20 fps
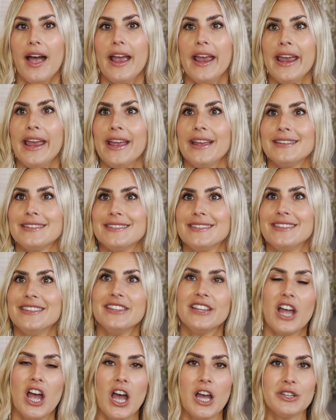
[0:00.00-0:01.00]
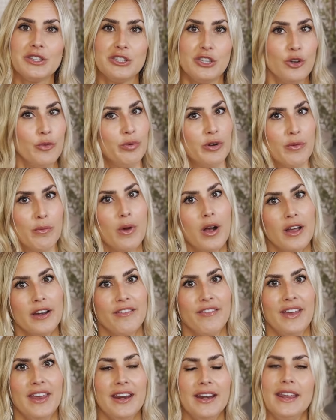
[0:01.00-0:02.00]
it's not super
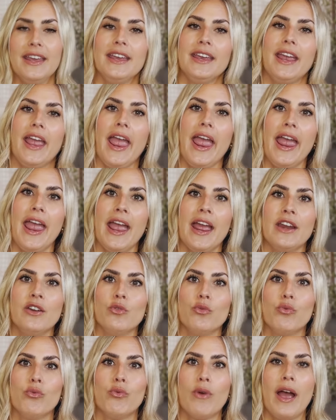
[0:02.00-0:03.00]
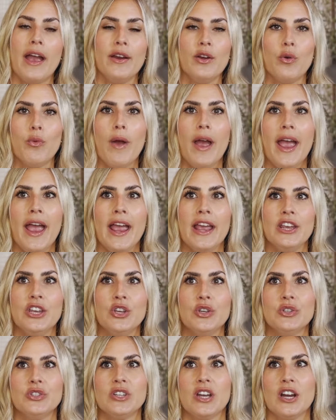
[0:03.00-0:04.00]
motivating, and right away
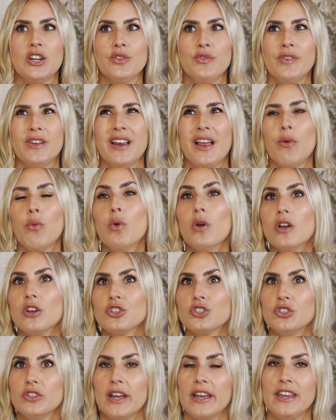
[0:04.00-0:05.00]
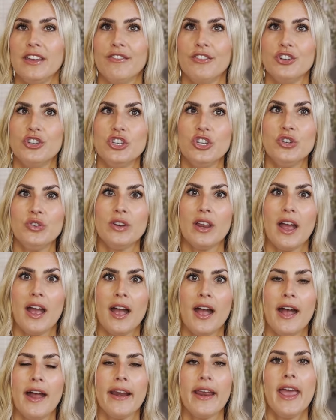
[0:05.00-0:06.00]
you start to feel like, well, should I even do
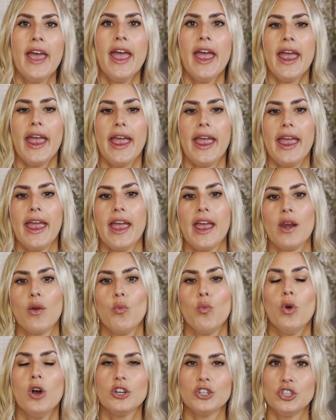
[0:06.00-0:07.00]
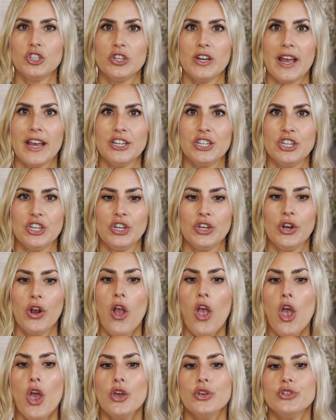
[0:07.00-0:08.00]
that? And what should I
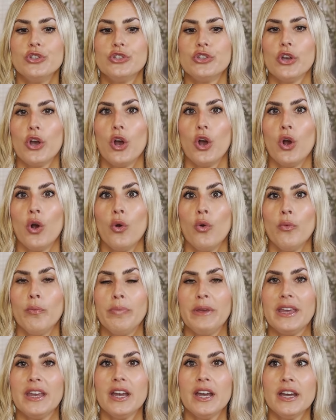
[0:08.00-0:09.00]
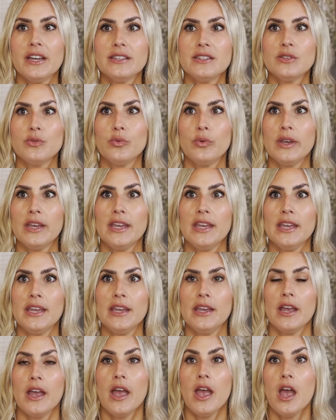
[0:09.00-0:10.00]
do? So because
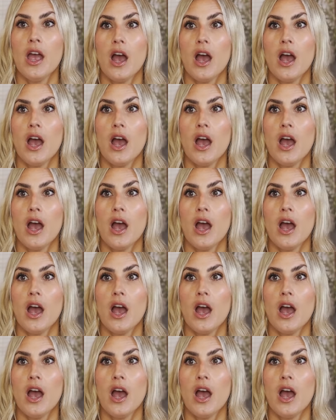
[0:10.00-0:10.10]
we